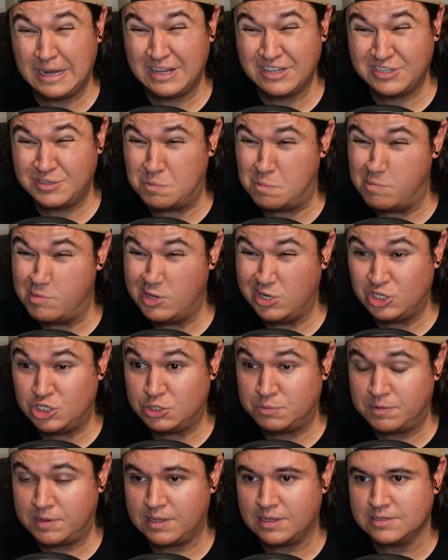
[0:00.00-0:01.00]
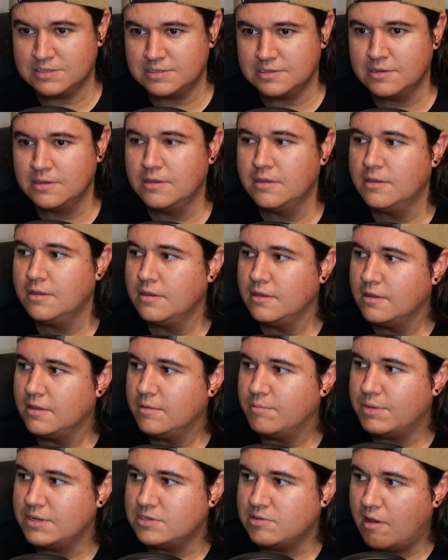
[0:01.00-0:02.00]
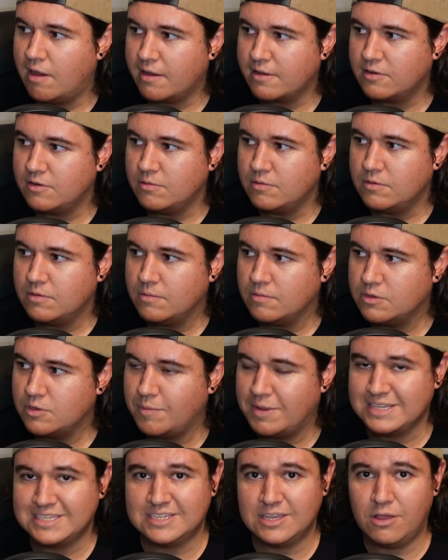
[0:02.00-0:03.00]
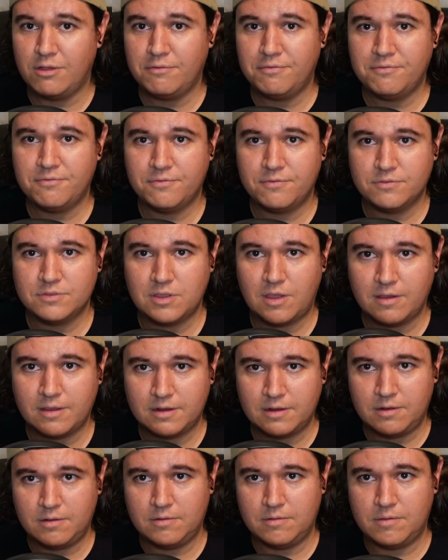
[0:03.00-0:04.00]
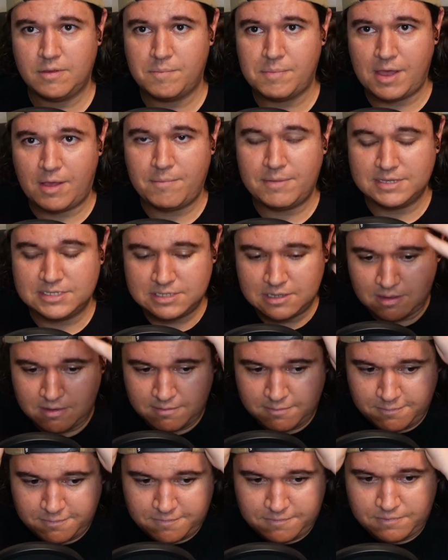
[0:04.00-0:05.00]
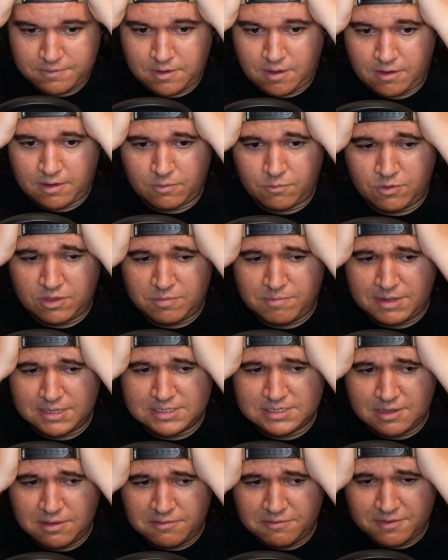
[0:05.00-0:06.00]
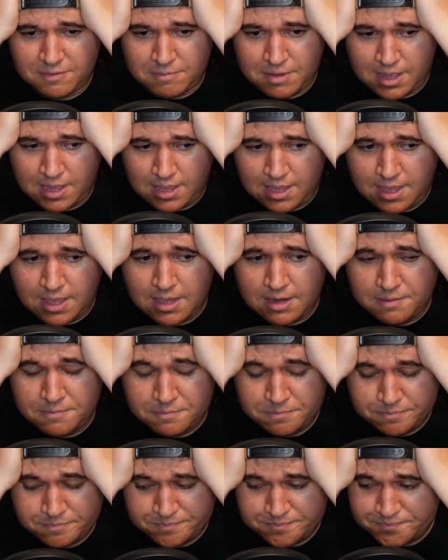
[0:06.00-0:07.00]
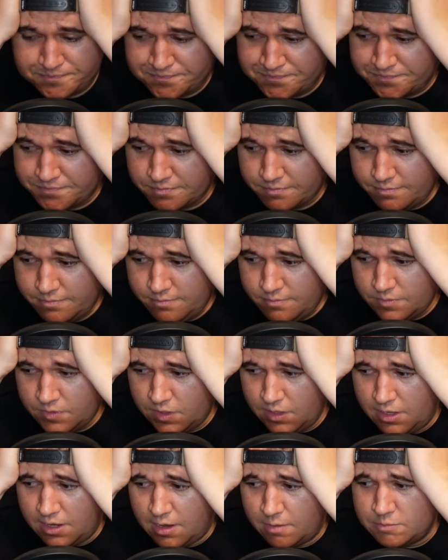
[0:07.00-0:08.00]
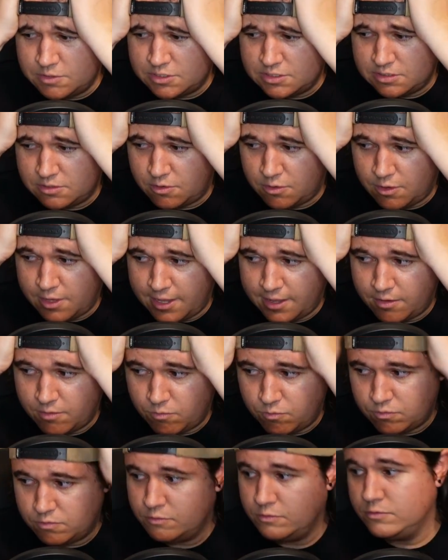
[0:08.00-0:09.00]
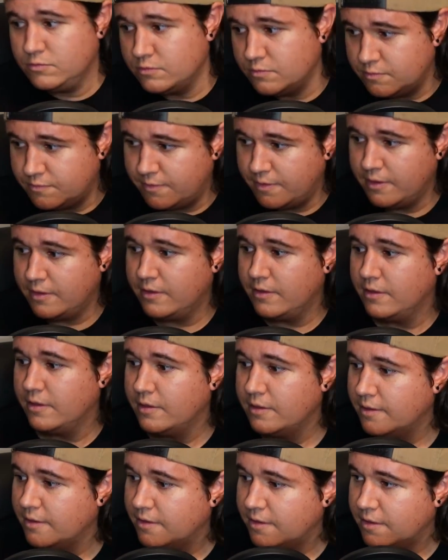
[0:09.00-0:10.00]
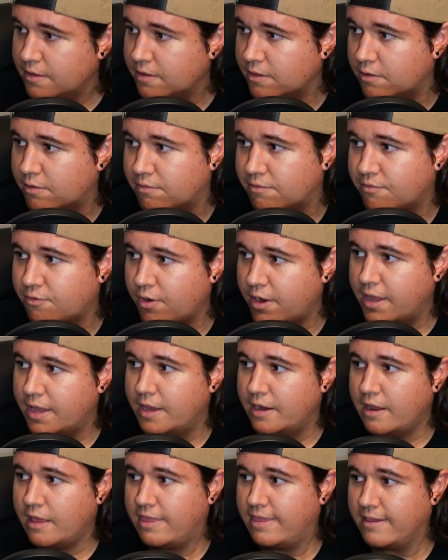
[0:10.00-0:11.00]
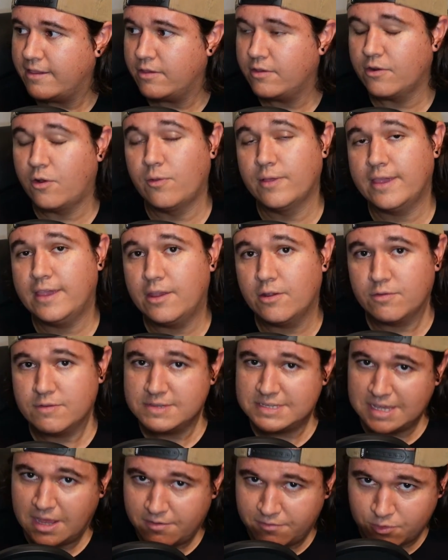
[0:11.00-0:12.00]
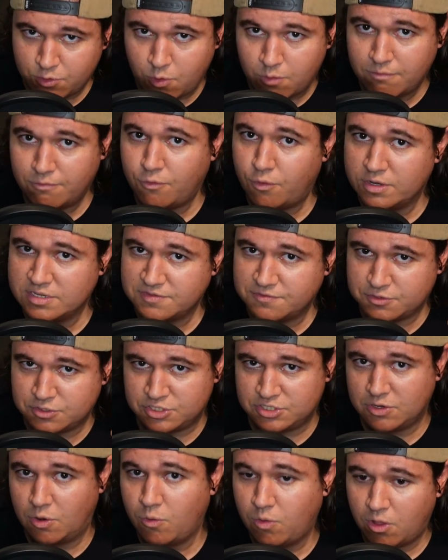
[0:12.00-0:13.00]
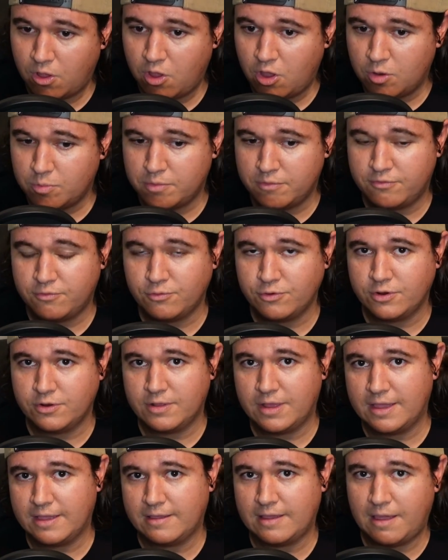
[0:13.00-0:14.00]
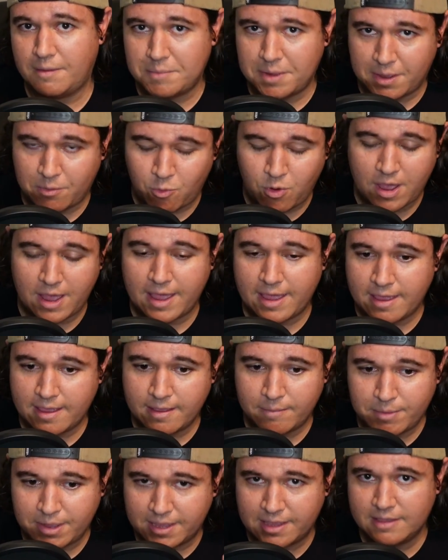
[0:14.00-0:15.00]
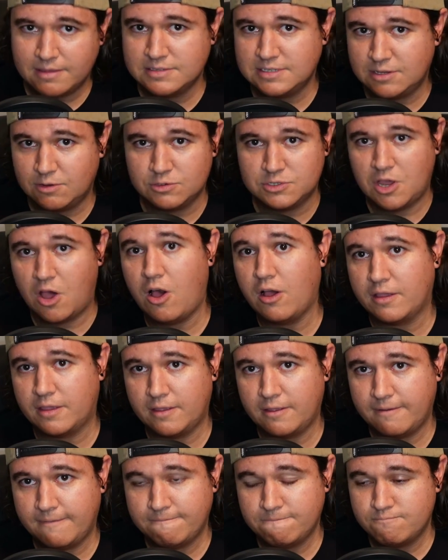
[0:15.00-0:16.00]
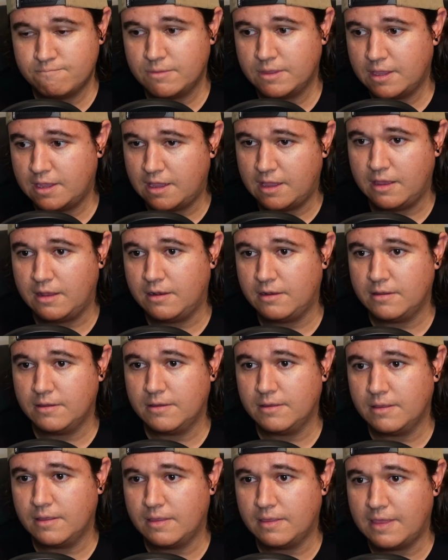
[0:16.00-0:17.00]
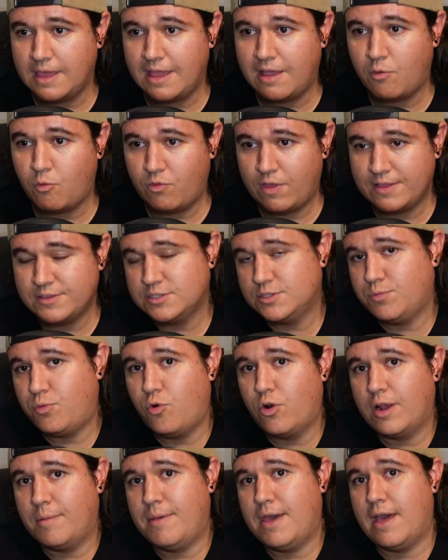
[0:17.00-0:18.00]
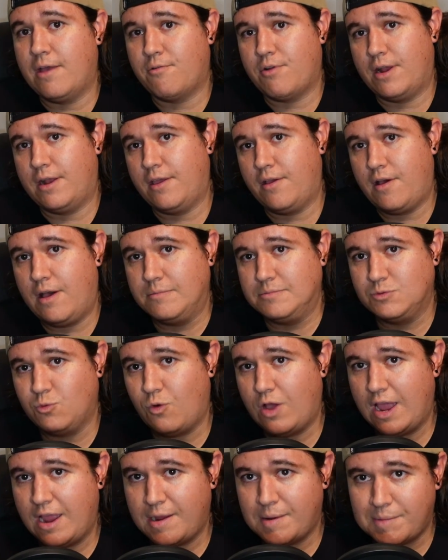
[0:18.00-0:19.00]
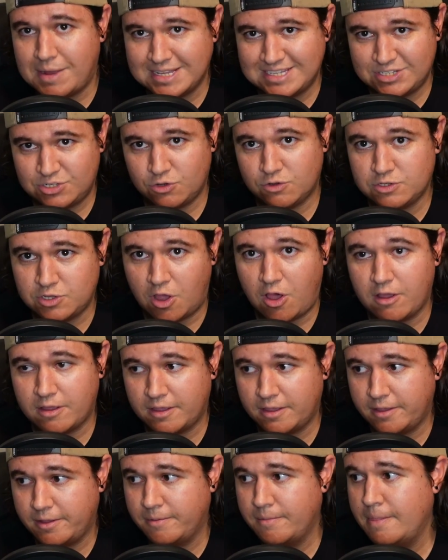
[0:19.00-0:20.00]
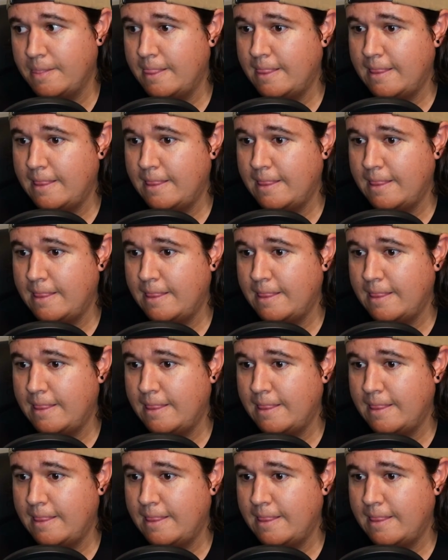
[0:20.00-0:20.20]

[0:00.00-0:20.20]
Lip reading: and it's mush because been talking to myself, talking about myself, talking with myself in my head, and I'm just a little like, ooh, a little afraid. I think you can only hear the sound of your own voice for so long before you're like, why am I still talking? And that's the point I'm at right now. Why am I still talking?